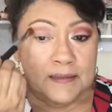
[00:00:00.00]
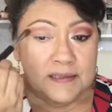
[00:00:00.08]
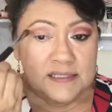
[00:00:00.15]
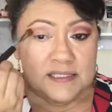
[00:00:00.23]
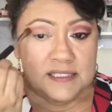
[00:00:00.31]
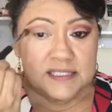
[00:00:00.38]

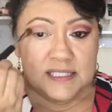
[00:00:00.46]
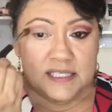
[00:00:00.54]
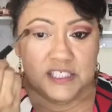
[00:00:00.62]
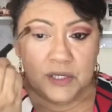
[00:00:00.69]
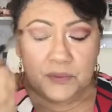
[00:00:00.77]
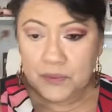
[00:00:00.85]
This is
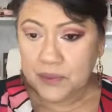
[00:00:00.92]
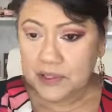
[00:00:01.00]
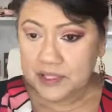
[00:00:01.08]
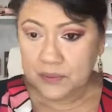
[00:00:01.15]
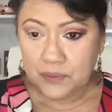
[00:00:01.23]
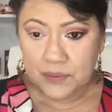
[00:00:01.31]
such a
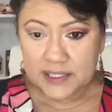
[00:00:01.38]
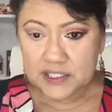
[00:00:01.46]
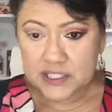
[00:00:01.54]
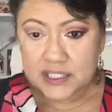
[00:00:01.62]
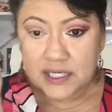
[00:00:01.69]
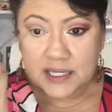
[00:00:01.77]
really
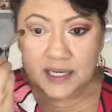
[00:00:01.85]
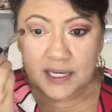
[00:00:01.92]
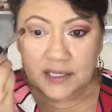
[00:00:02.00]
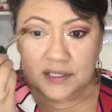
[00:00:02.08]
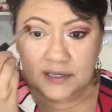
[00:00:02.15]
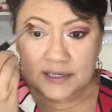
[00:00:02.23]
rich
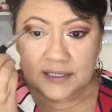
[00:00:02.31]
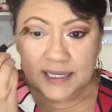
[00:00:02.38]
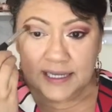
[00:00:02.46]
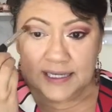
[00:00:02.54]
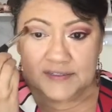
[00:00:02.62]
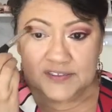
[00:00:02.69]
color. And
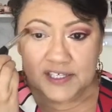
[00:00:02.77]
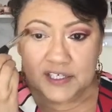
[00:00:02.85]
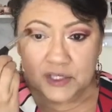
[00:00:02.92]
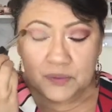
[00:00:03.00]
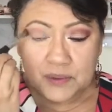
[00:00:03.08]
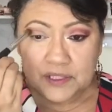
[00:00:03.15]
like I
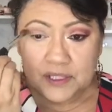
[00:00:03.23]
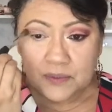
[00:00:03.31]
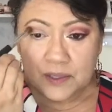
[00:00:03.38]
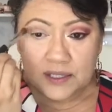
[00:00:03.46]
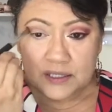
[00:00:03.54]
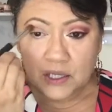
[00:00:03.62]
said, you really
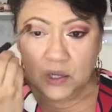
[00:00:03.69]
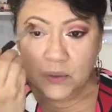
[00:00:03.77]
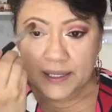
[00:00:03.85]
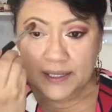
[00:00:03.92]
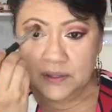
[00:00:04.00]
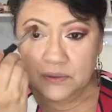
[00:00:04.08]
want to
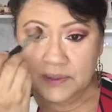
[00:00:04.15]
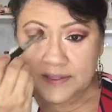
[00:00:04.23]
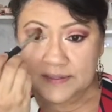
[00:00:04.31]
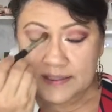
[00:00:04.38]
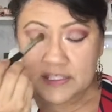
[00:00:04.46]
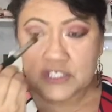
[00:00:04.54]
go in
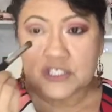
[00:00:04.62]
with it